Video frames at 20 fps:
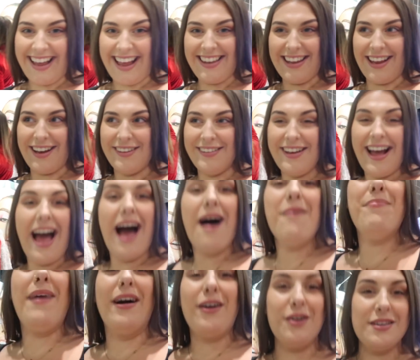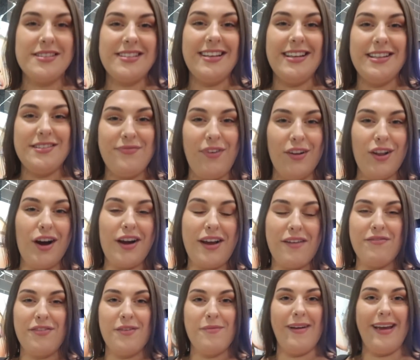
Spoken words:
Hello. My cousin is vlogging for